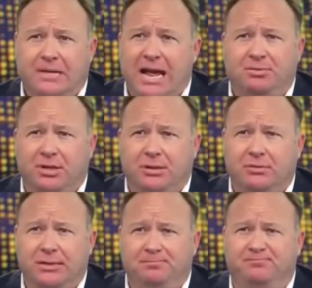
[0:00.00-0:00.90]

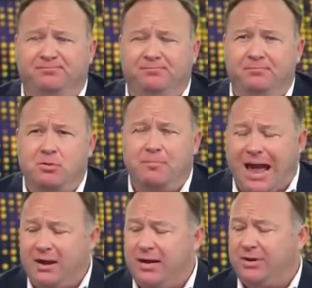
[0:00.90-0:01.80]
Absolutely.
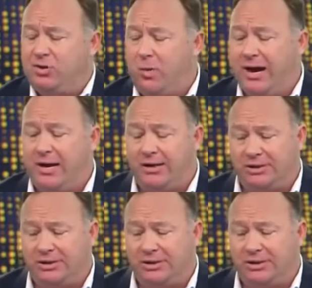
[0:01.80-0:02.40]
Humanity is awakening.